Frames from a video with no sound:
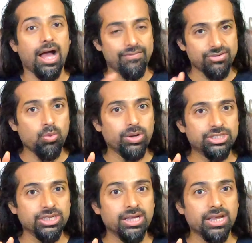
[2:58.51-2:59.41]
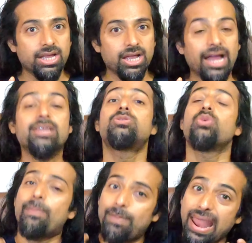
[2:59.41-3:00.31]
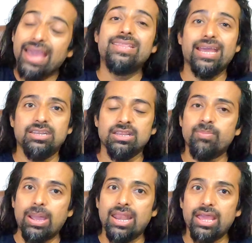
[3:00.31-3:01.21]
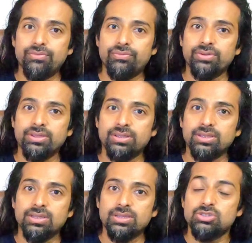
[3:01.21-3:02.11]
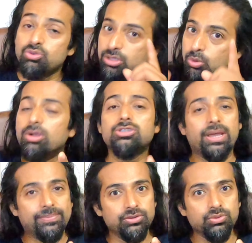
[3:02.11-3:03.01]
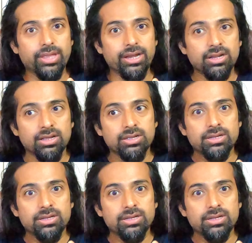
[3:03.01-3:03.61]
after watching, I used to apply that in my life. So you also have to do that.